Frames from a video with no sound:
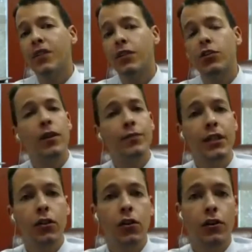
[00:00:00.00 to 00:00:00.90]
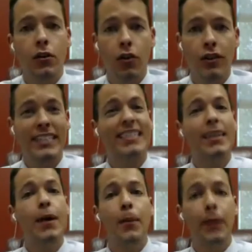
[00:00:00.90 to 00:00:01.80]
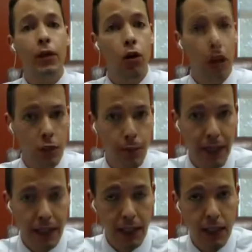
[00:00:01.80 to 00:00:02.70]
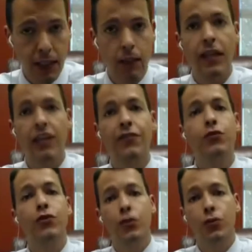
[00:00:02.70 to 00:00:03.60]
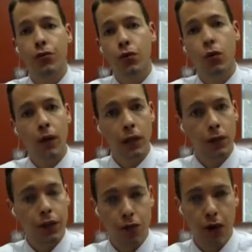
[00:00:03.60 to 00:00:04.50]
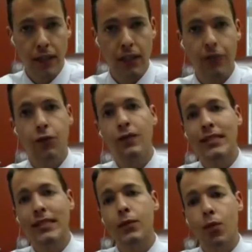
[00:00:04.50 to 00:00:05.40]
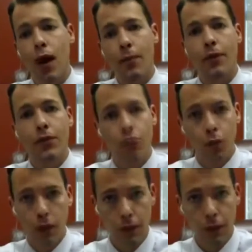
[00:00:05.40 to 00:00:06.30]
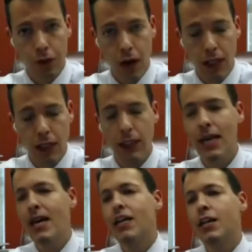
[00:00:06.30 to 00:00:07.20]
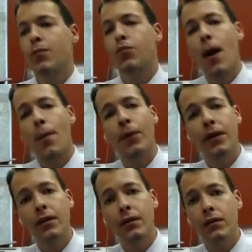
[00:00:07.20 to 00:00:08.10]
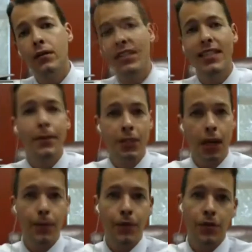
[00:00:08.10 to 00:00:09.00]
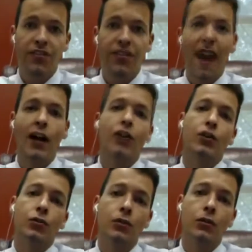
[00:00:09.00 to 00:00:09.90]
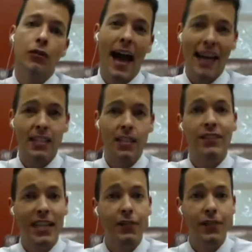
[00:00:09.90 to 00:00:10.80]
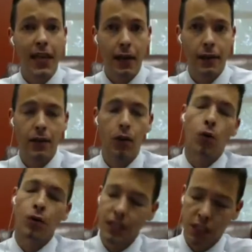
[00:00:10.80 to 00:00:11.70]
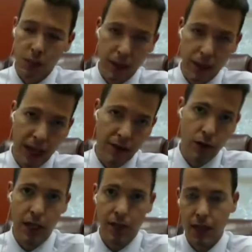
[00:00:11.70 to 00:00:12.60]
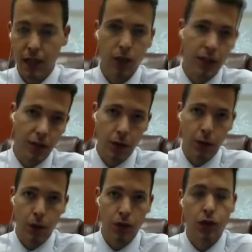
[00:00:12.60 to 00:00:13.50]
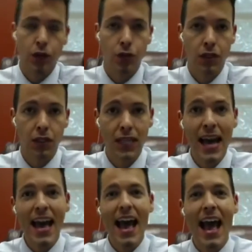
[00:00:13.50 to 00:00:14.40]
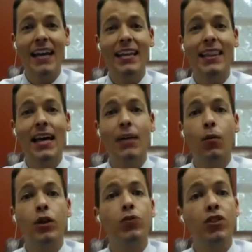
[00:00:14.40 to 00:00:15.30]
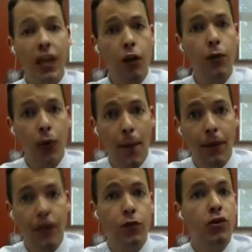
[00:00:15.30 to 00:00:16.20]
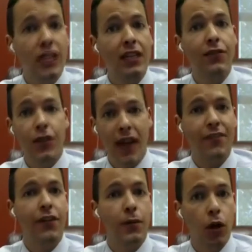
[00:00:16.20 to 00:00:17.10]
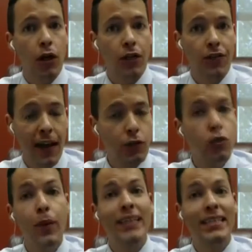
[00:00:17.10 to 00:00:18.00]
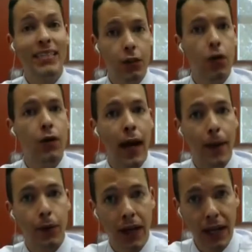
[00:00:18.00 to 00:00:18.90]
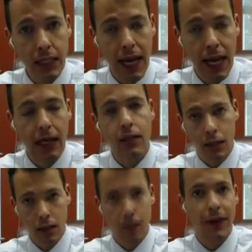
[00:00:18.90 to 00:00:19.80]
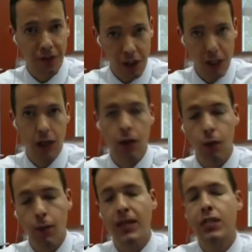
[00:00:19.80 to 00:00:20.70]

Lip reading: there's something called a step up in cost basis. If you do through a will or a trust, if you deed property through a will or a trust, the property steps up to the value as of date of death, or 6 months after date of death, whichever the person chooses. And then when you sell the property, if you sell it for that fair market value, you pay zero capital gains tax. The beneficiary would pay